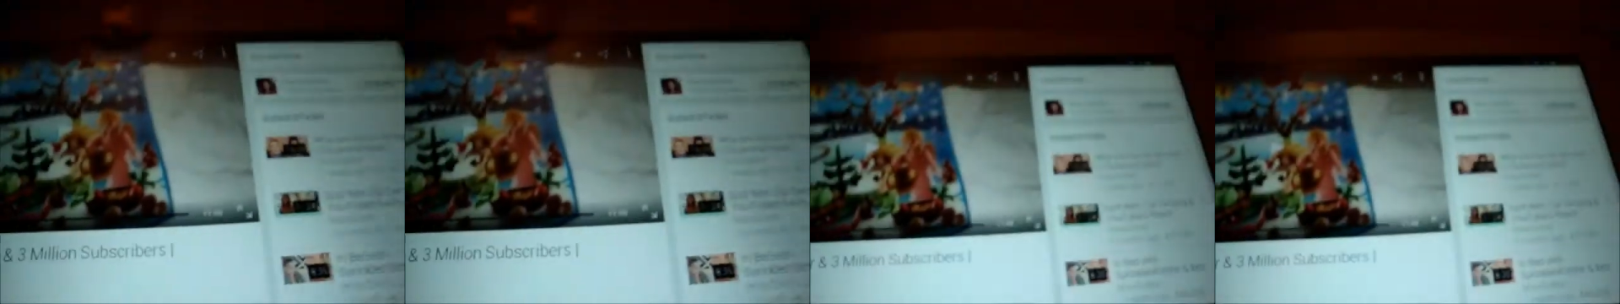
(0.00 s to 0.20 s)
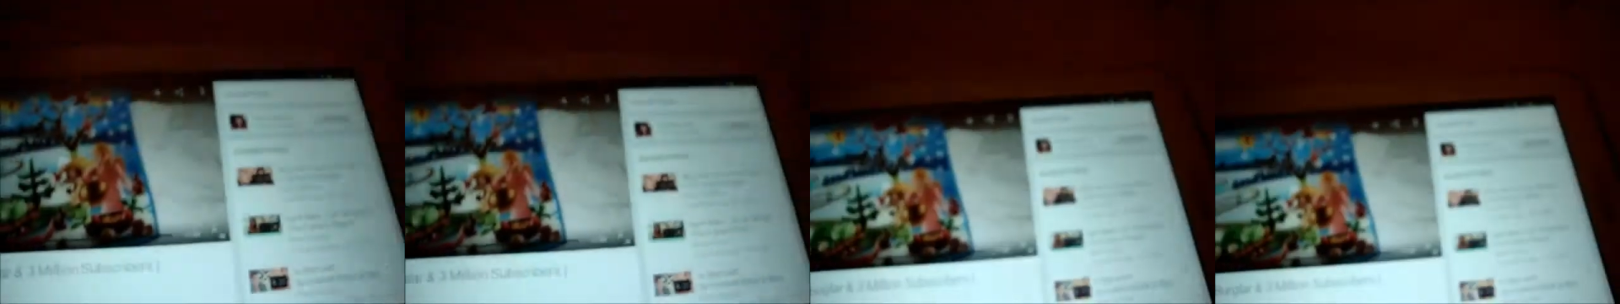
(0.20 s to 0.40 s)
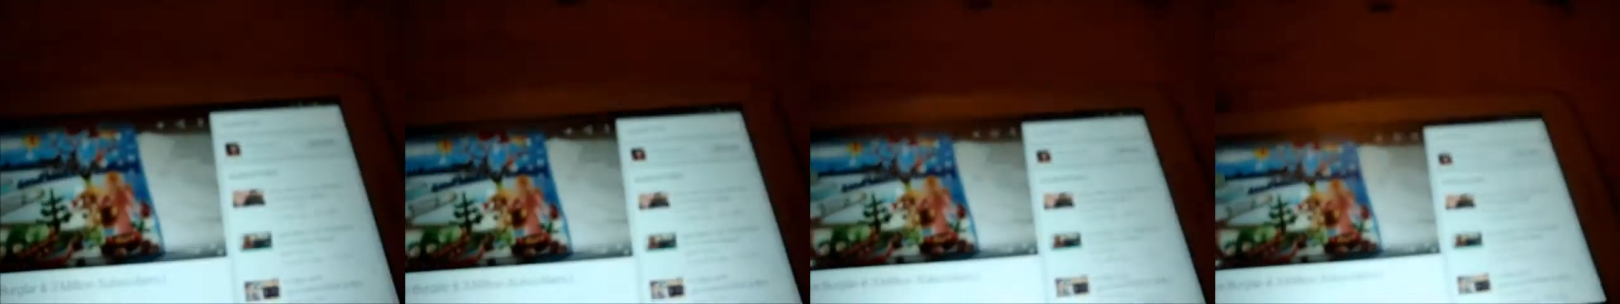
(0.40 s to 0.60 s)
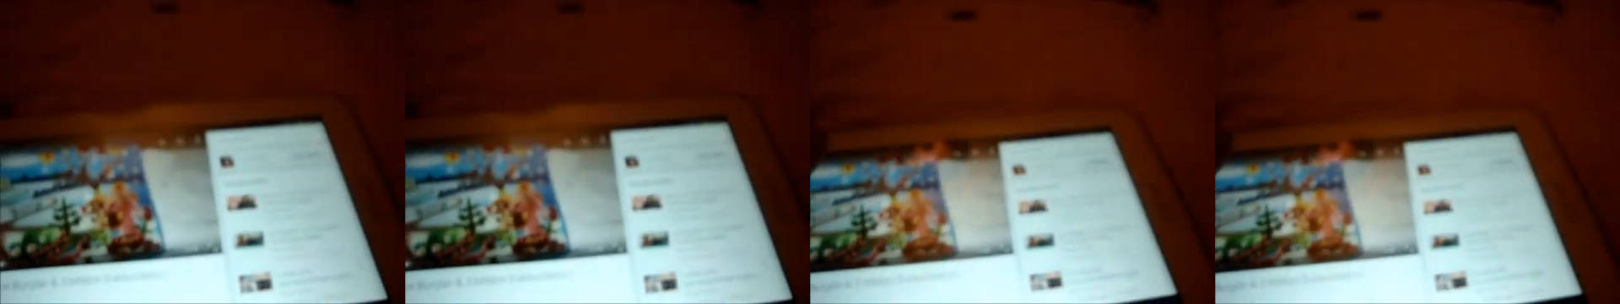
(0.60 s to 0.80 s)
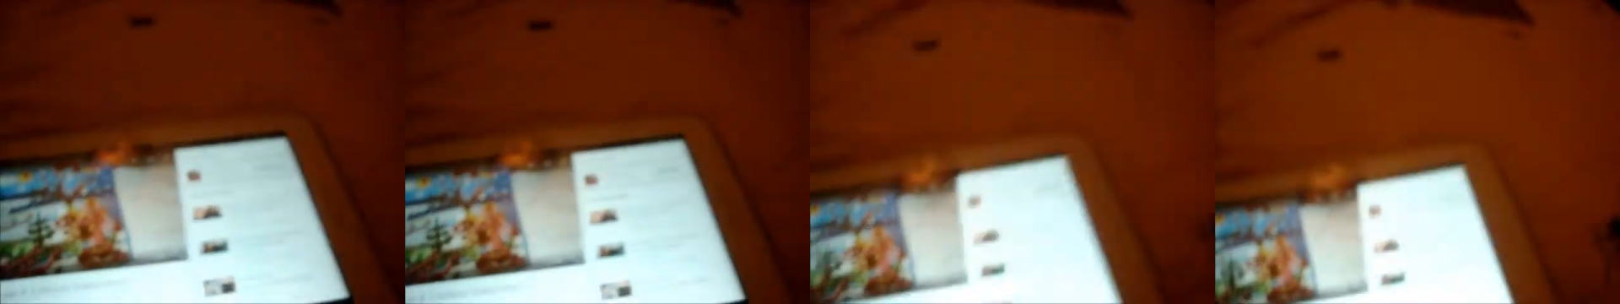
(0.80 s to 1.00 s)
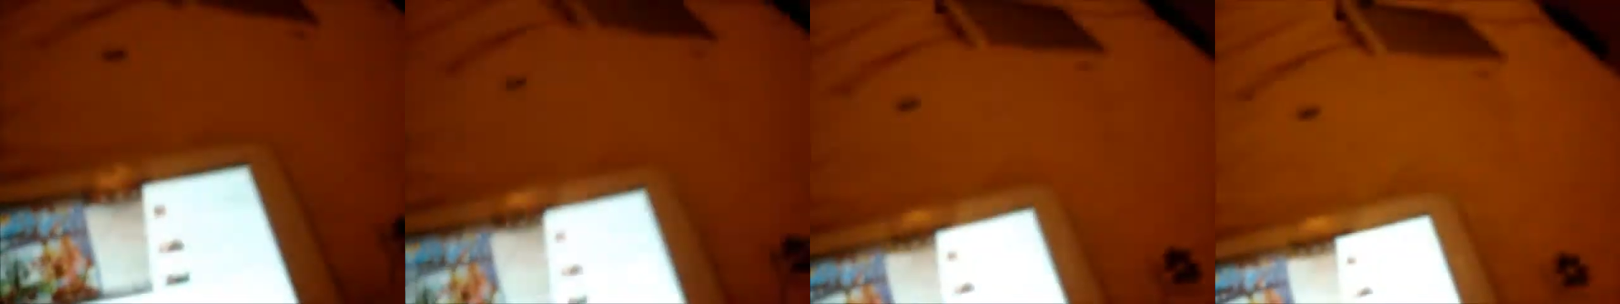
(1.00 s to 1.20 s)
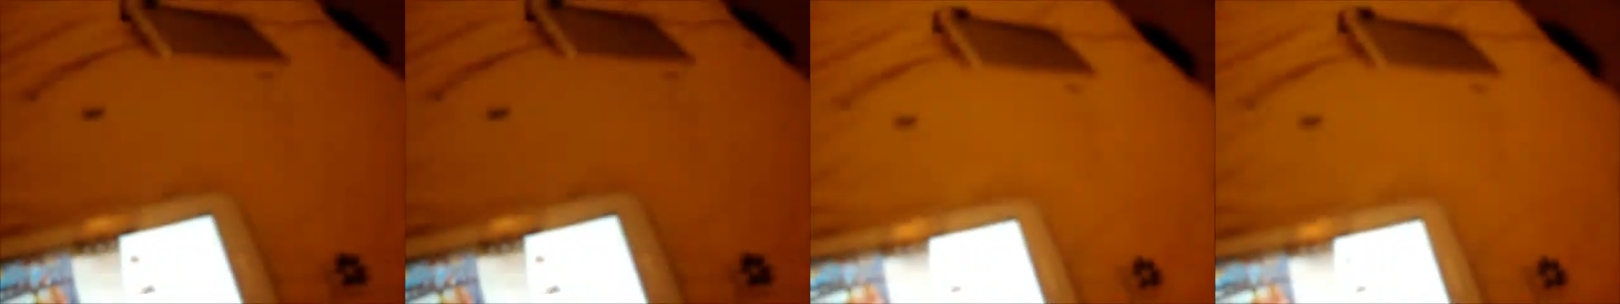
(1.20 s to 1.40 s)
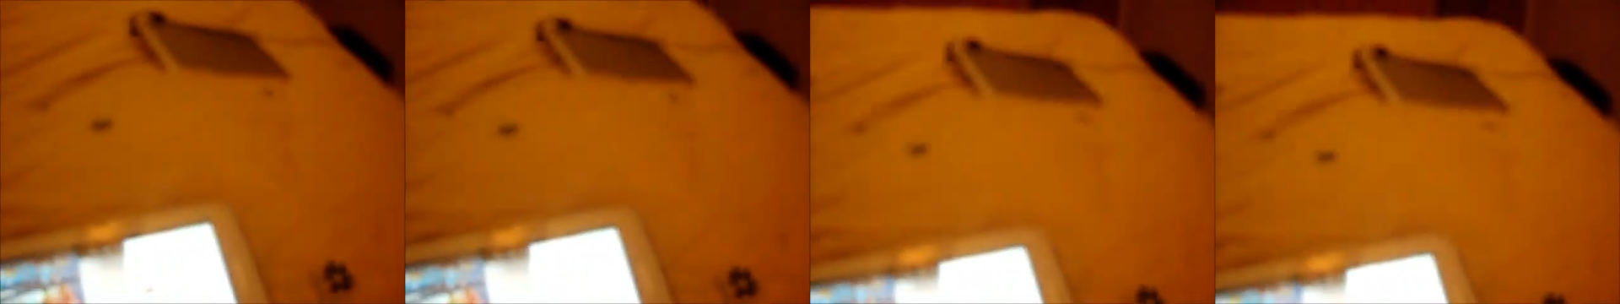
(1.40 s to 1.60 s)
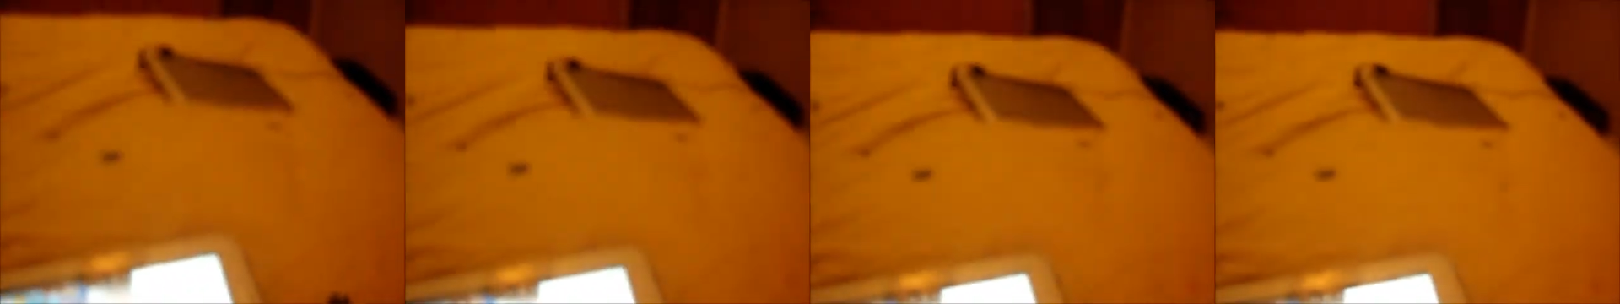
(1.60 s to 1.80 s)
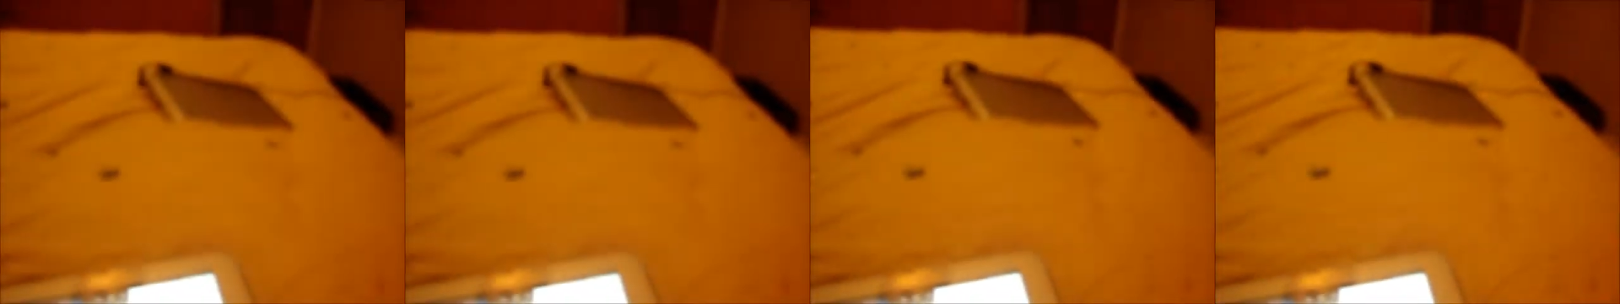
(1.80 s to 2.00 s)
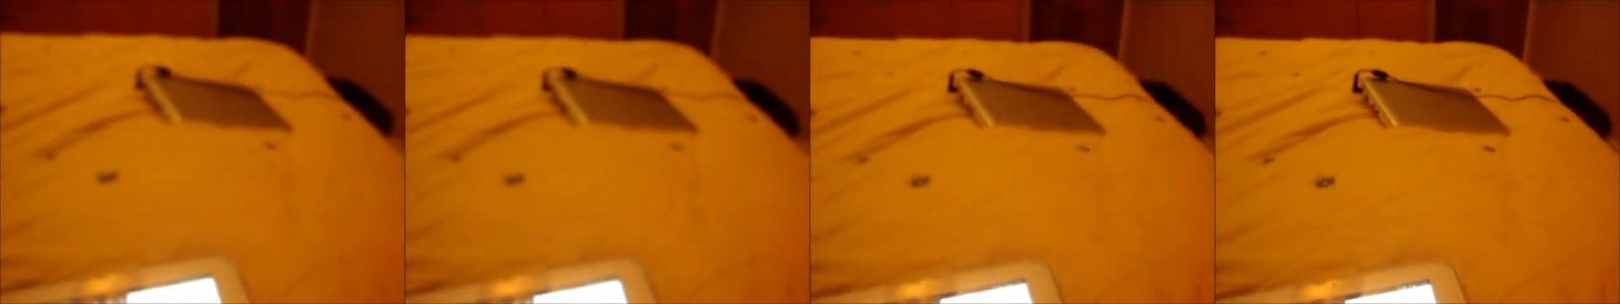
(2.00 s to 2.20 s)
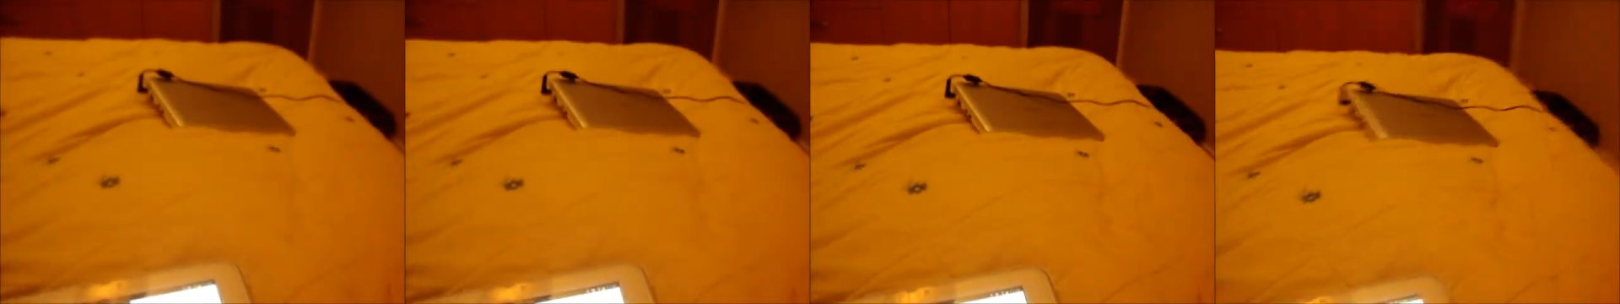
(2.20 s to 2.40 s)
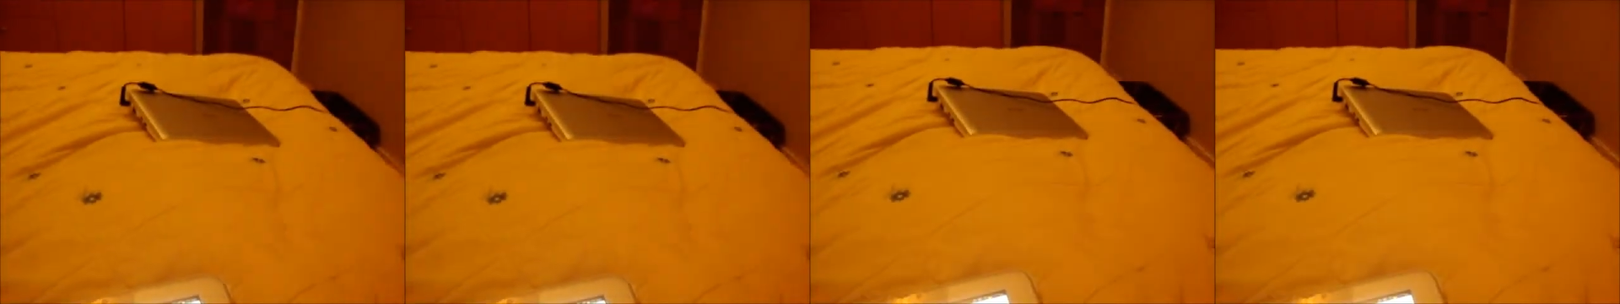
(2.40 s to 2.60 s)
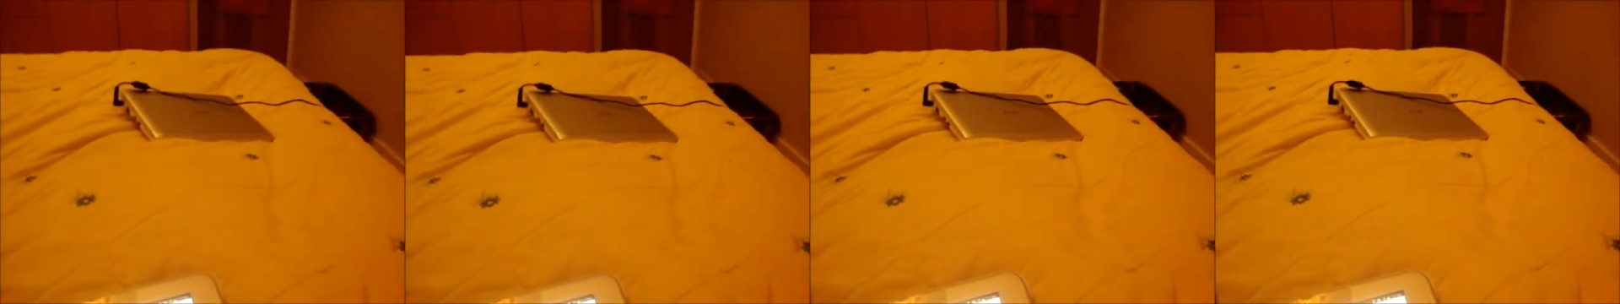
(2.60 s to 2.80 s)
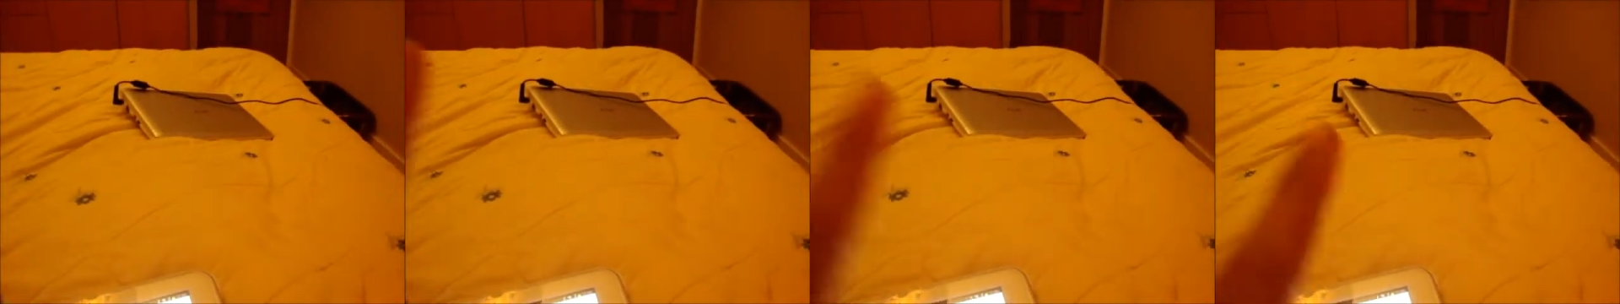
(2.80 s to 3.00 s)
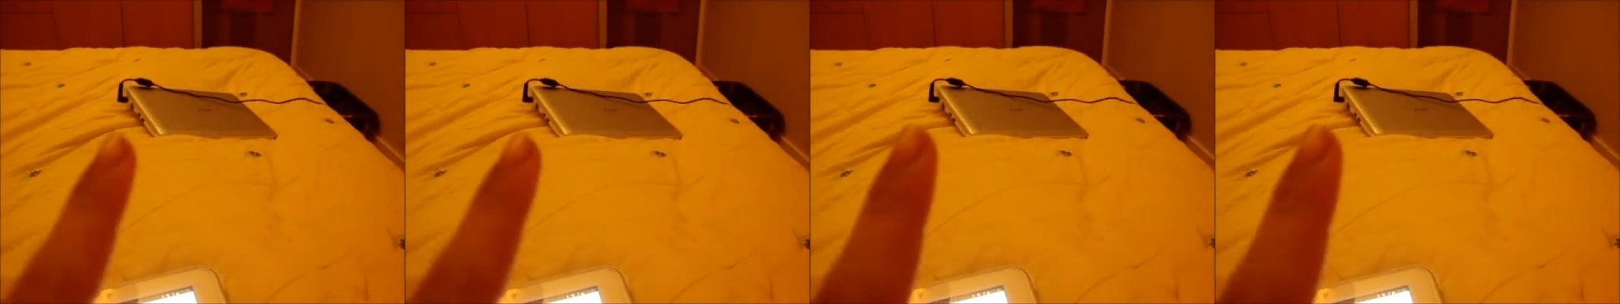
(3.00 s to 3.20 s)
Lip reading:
Nobody's mouth can be seen.